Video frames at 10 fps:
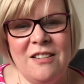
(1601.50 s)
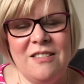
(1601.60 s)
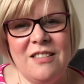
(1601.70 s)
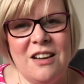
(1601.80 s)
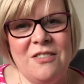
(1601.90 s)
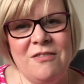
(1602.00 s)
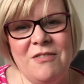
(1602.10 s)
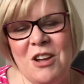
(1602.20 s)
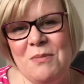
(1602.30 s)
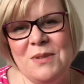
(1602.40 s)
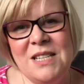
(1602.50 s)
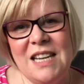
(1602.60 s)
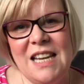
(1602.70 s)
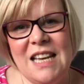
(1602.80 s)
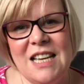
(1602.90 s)
that
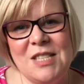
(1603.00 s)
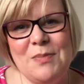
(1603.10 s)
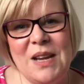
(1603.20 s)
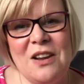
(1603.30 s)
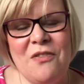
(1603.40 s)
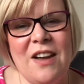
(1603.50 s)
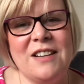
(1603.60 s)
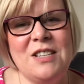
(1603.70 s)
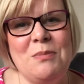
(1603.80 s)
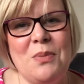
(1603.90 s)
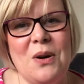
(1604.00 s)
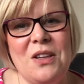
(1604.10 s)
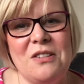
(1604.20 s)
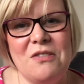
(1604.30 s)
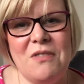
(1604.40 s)
nobody has been affected
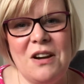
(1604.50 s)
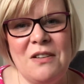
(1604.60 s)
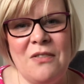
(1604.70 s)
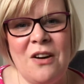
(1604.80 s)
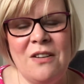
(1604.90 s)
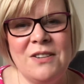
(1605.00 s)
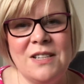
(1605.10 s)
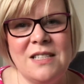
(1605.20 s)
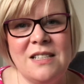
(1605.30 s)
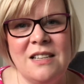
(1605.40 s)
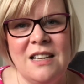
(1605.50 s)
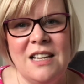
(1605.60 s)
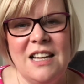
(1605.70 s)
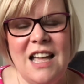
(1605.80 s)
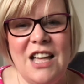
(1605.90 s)
by the coronavirus
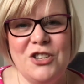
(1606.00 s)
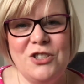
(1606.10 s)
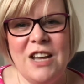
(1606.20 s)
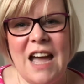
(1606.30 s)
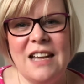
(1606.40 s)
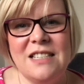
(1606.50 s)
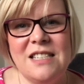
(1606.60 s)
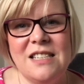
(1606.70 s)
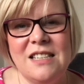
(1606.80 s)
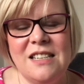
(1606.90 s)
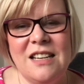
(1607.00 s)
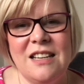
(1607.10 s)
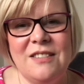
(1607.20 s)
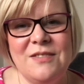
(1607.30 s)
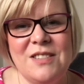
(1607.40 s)
as yet.
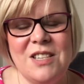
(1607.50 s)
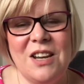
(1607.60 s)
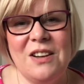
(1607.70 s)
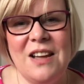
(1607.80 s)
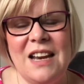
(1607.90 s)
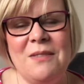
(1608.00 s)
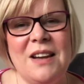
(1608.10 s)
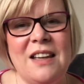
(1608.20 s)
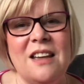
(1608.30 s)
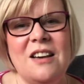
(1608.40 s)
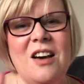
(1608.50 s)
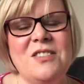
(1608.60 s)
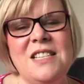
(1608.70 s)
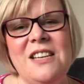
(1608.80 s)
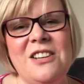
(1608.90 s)
So anyway, I'll
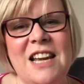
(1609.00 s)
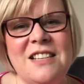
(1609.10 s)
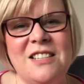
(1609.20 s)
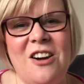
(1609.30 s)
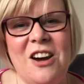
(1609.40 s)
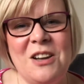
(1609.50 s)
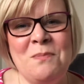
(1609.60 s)
see you next time.